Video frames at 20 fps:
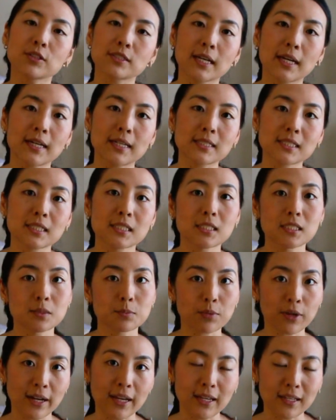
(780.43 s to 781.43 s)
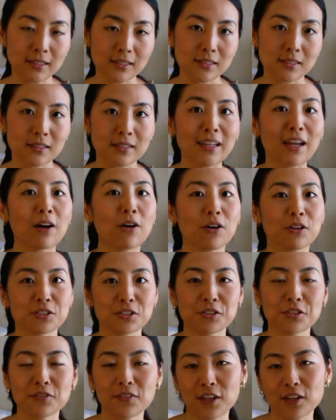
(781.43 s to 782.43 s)
size sprays now
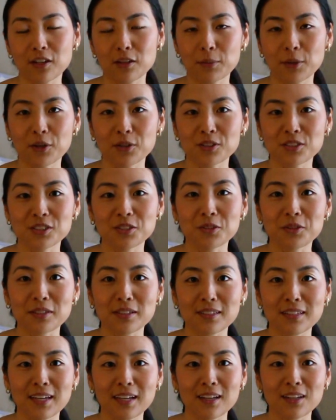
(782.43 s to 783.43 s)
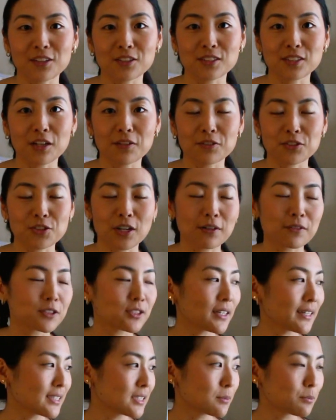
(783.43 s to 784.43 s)
also available, so you can get yourself a travel
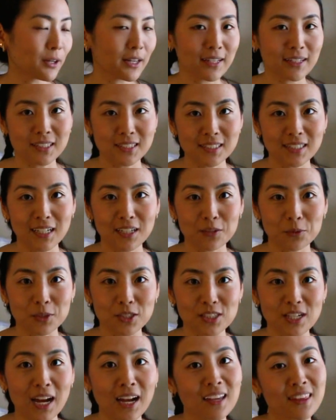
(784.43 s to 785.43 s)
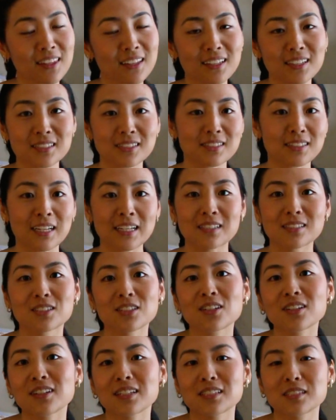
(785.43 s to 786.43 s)
size spray instead, which I think is
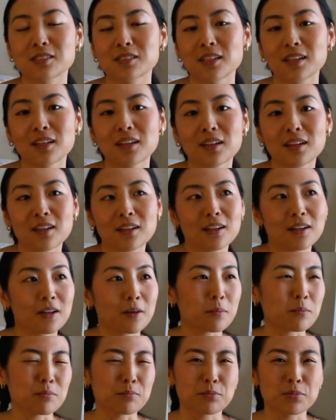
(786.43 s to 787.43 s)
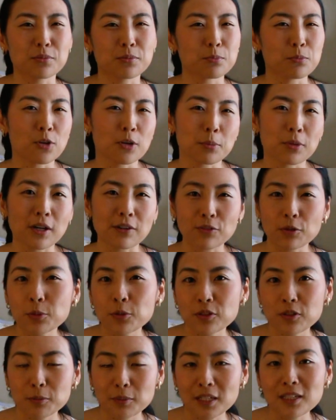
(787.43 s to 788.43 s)
nicer. It's more
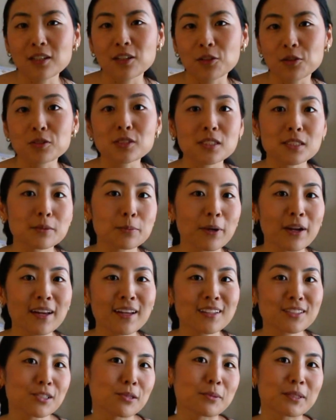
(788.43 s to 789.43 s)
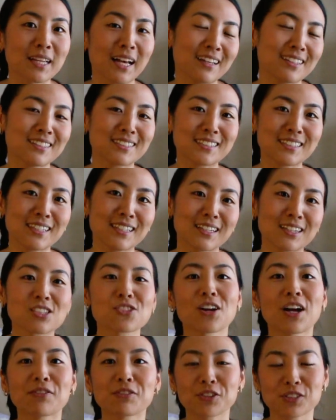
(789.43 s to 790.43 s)
preferable to me to use a spray, so I'm glad to see that the
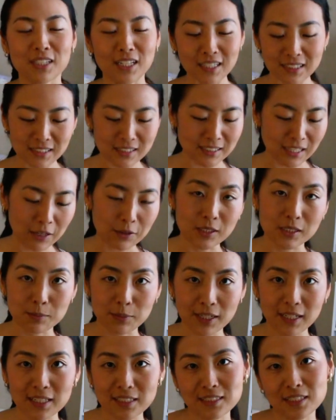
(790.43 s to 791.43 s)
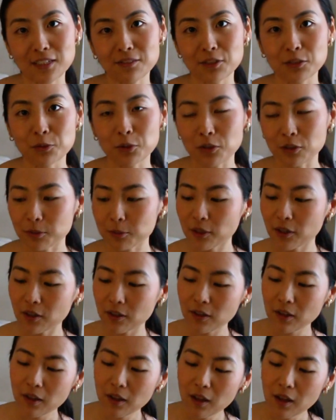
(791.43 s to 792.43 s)
travel size is now a spray instead of a
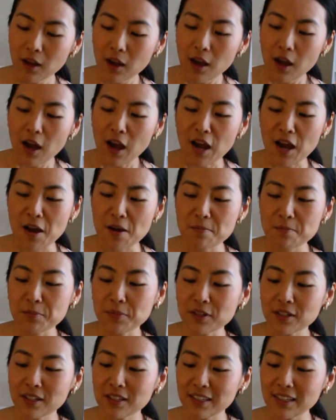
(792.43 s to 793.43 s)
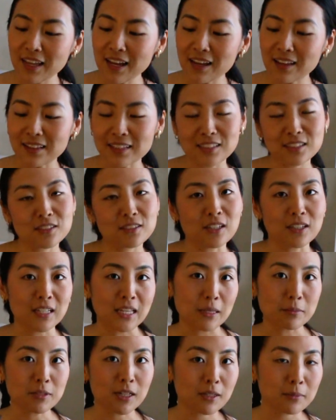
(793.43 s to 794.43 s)
rollerball. But yeah, let's
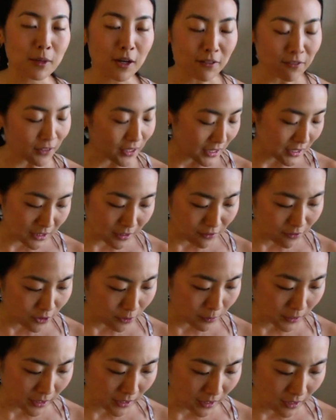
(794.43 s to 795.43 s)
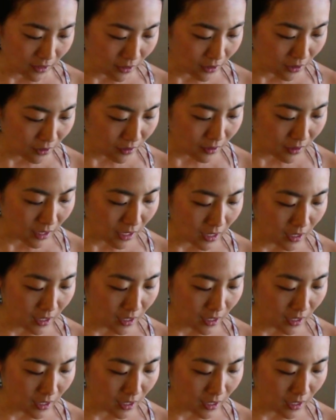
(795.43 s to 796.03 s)
keep talking about Venus of Verbena though.